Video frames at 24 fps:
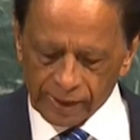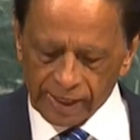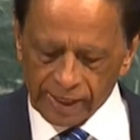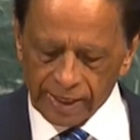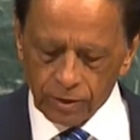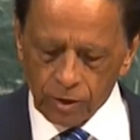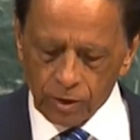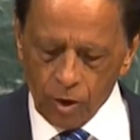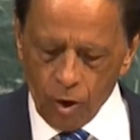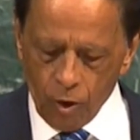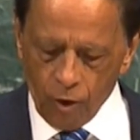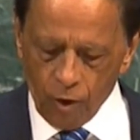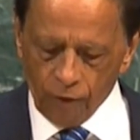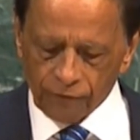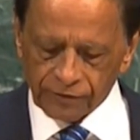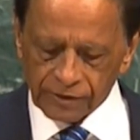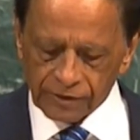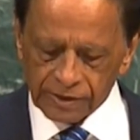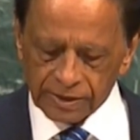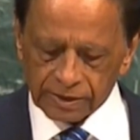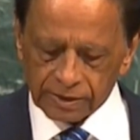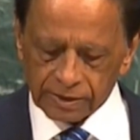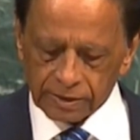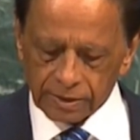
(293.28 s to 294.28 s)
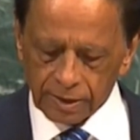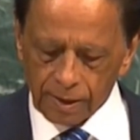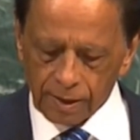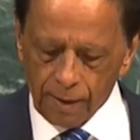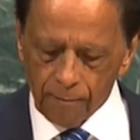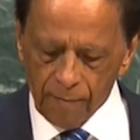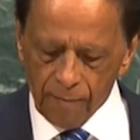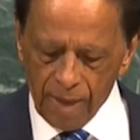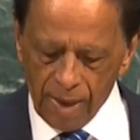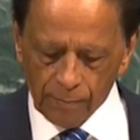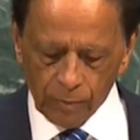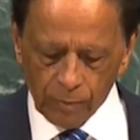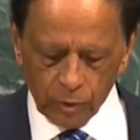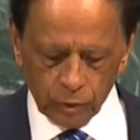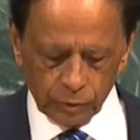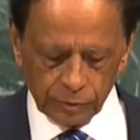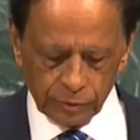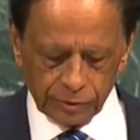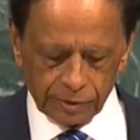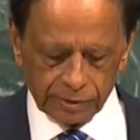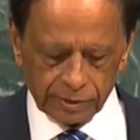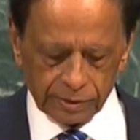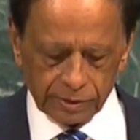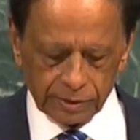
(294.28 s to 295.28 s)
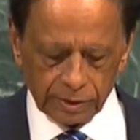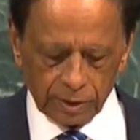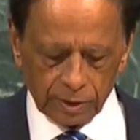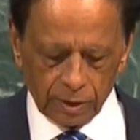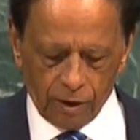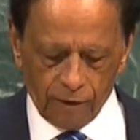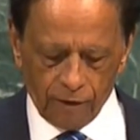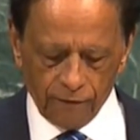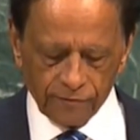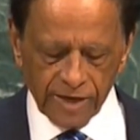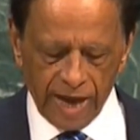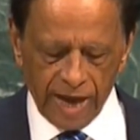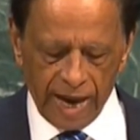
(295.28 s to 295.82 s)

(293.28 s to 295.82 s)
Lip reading: Foreign Office memos